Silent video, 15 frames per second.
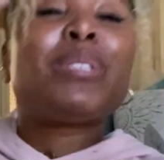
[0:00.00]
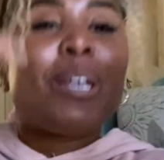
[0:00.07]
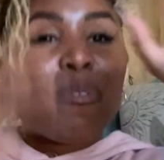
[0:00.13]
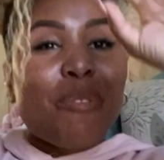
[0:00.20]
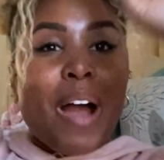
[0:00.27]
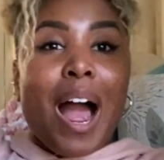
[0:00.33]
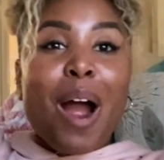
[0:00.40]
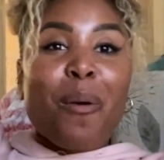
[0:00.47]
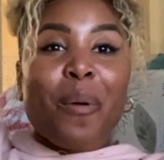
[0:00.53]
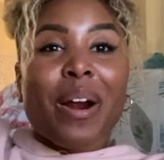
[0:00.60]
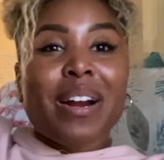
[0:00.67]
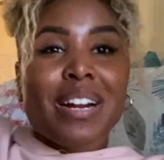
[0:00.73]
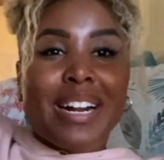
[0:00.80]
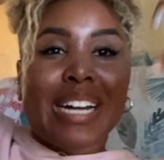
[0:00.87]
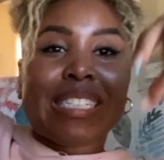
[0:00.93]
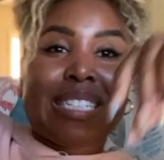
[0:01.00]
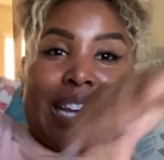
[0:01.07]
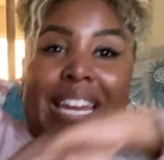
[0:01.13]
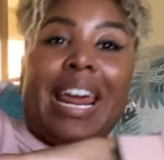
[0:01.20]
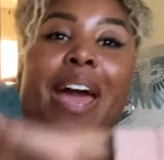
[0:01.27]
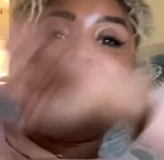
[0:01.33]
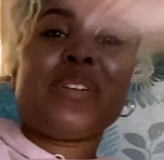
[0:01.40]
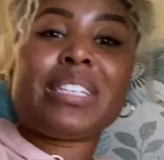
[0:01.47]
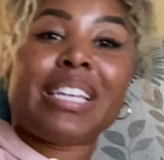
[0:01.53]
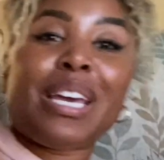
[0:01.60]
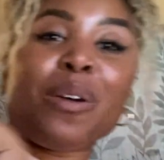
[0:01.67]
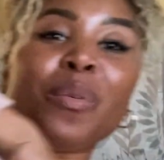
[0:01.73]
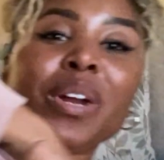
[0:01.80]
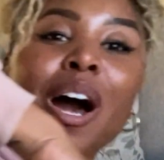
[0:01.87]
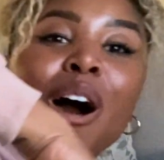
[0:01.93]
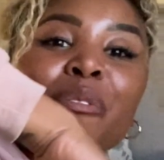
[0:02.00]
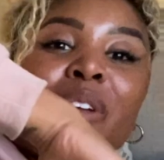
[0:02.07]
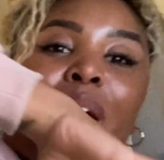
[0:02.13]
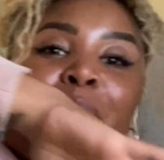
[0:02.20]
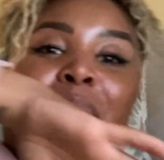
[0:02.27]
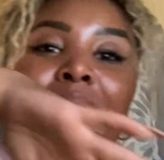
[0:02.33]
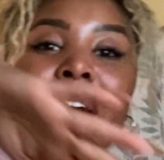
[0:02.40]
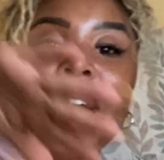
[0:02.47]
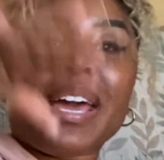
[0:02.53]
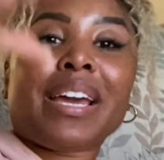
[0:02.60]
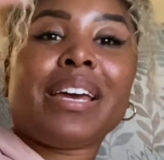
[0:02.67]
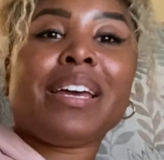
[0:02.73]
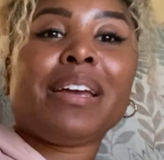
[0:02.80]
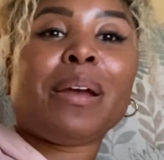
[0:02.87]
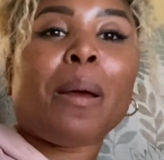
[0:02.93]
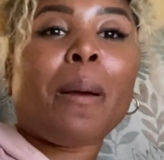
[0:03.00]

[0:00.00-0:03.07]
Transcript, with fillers: and fireworks and everything went off. And I'm like,